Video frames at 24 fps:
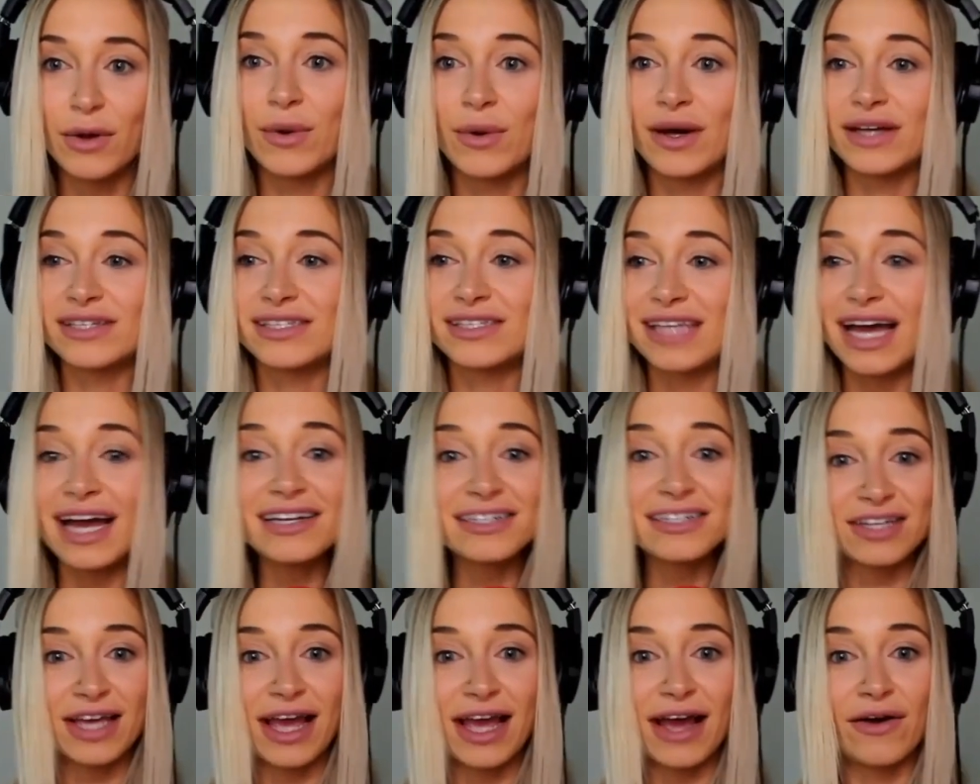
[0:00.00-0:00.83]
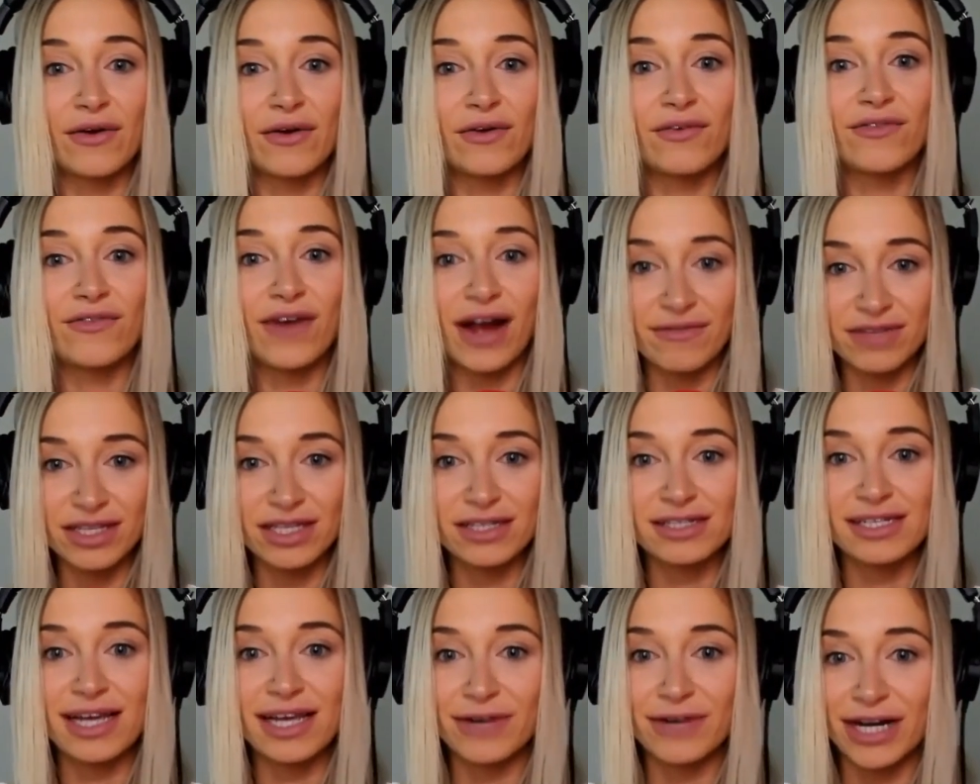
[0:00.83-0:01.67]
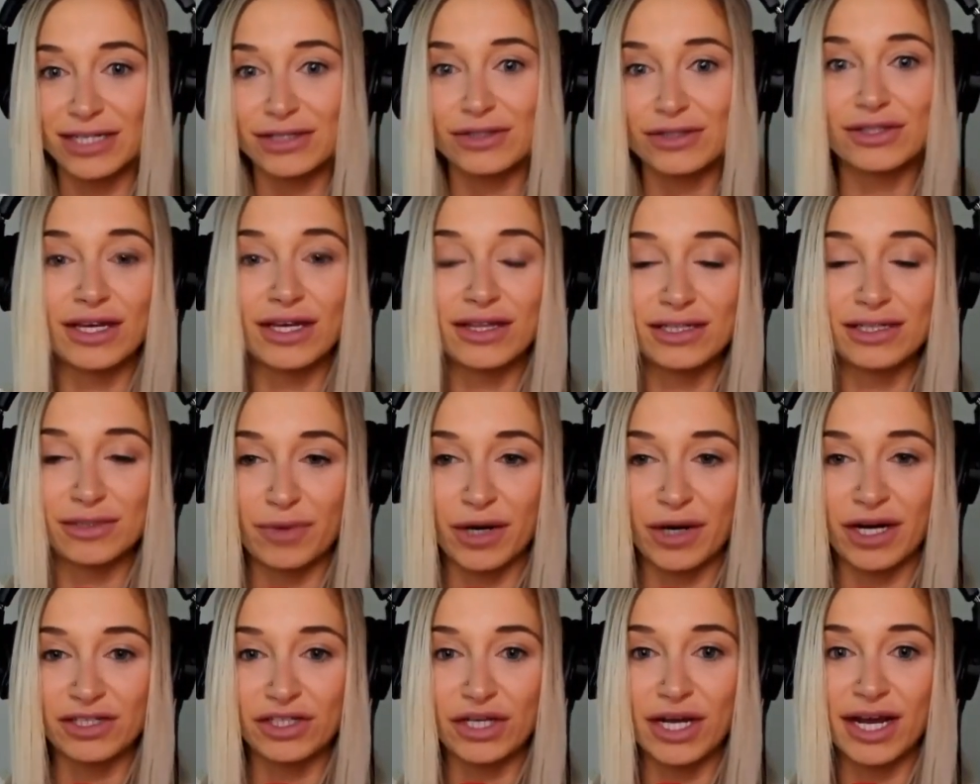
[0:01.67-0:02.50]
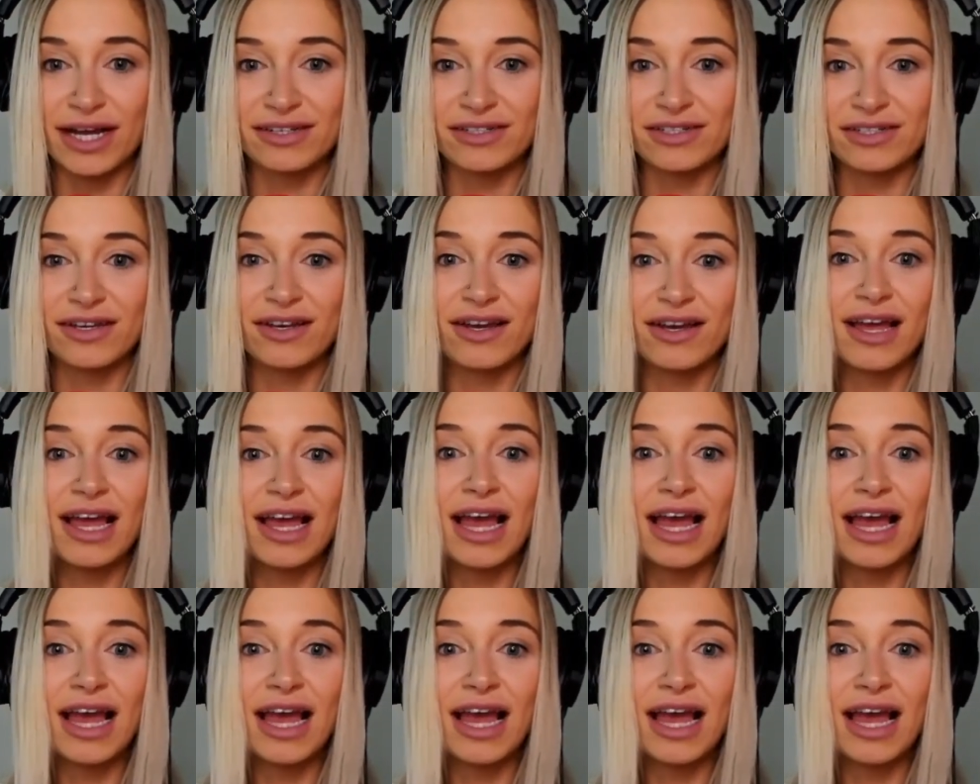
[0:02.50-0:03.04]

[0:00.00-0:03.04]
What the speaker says: Well, I sat down 5 of the directors on this project.